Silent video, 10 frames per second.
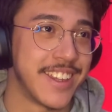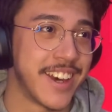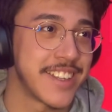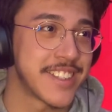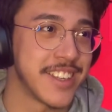
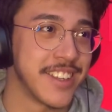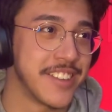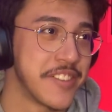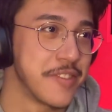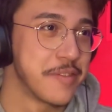likes it.
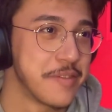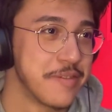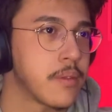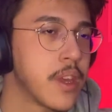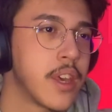
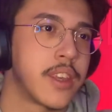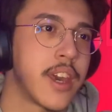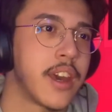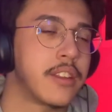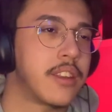
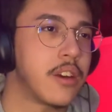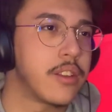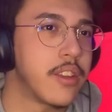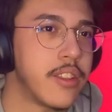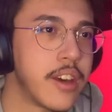Yeah,
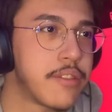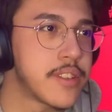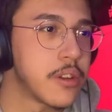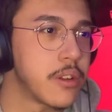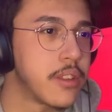the knife is
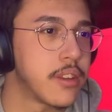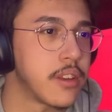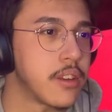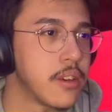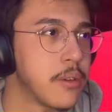the only
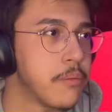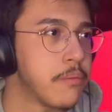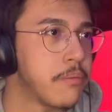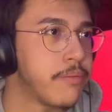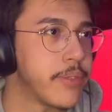
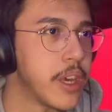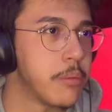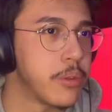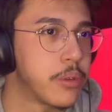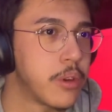thing
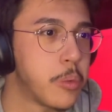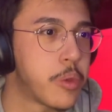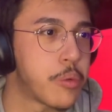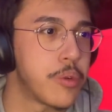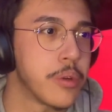able to go
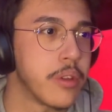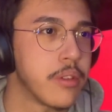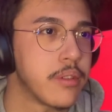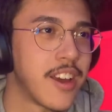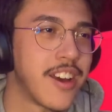through it.
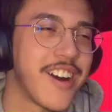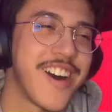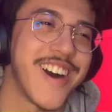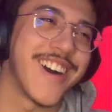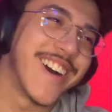
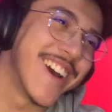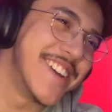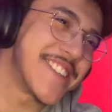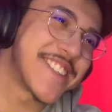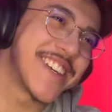Oh, that
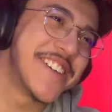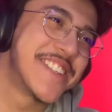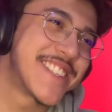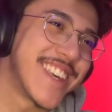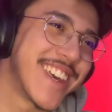is so
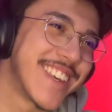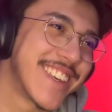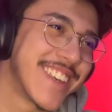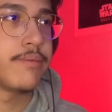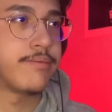sick.
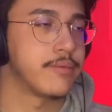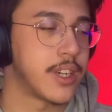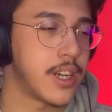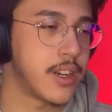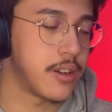
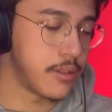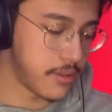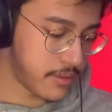Wow.